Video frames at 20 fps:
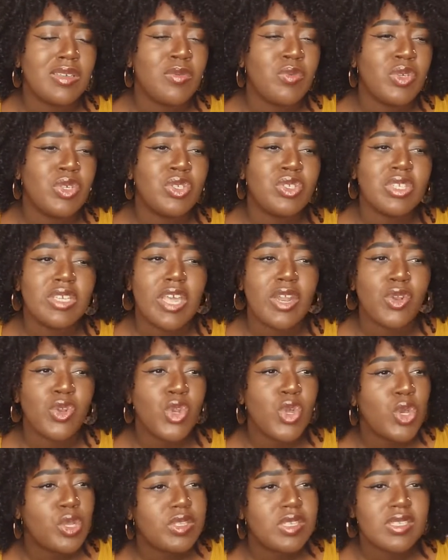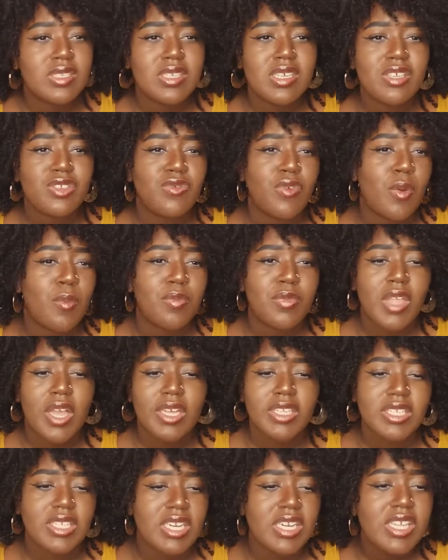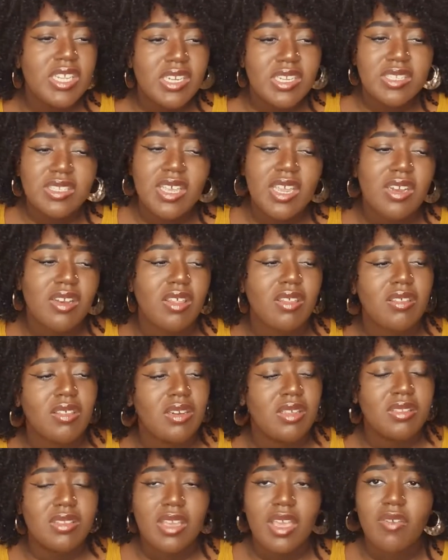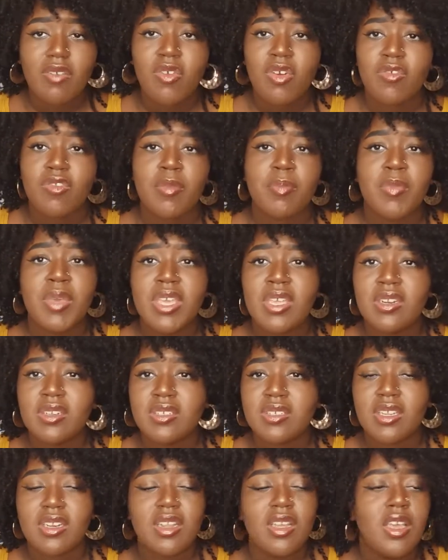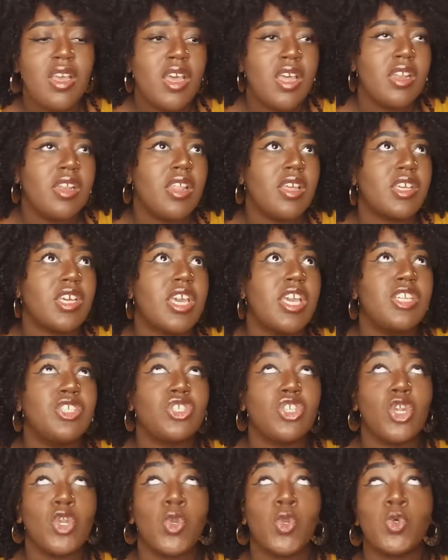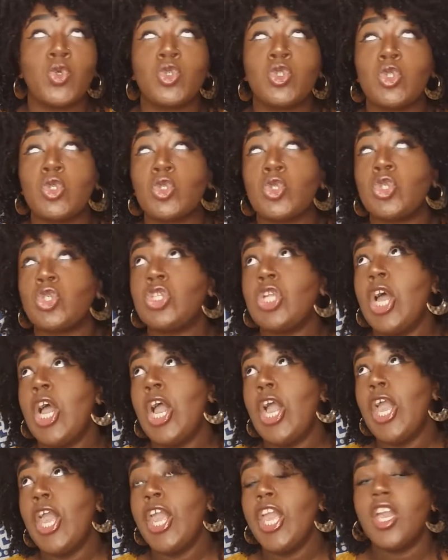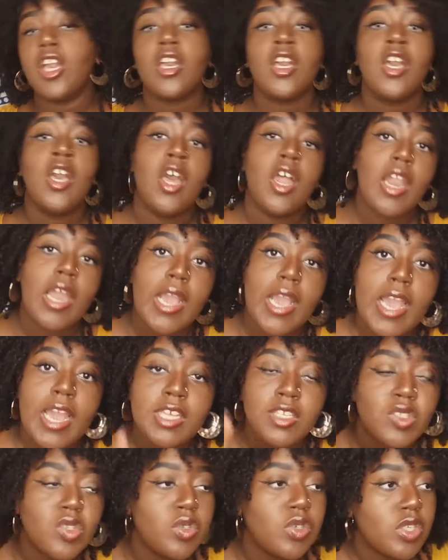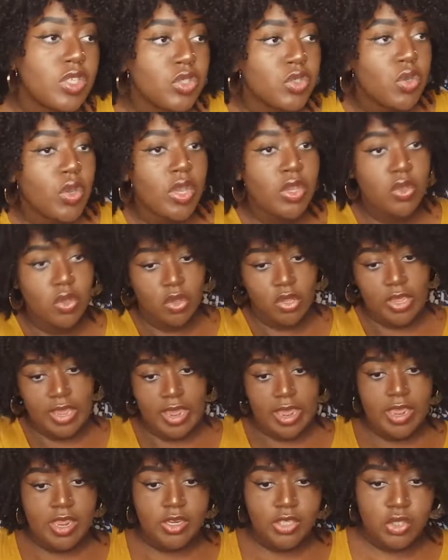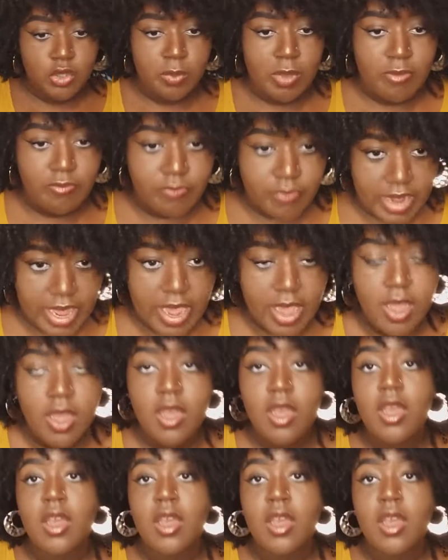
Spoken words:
We used to get notices from like the cleaner saying that you need to get rid of the bins, and the kitchen used to stink. Like as soon as you get into the flat,